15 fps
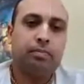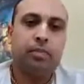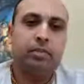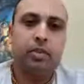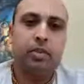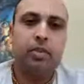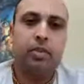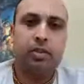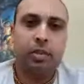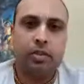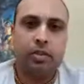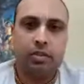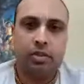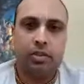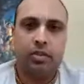known
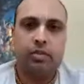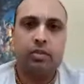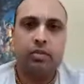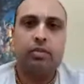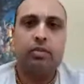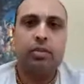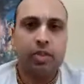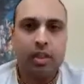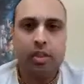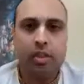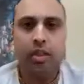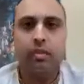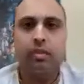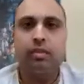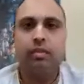as
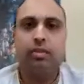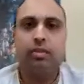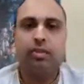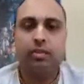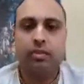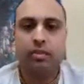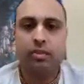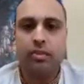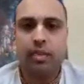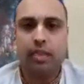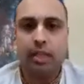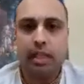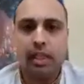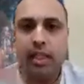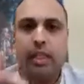Shraddha and
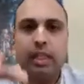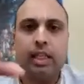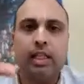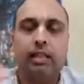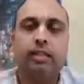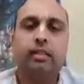Hela.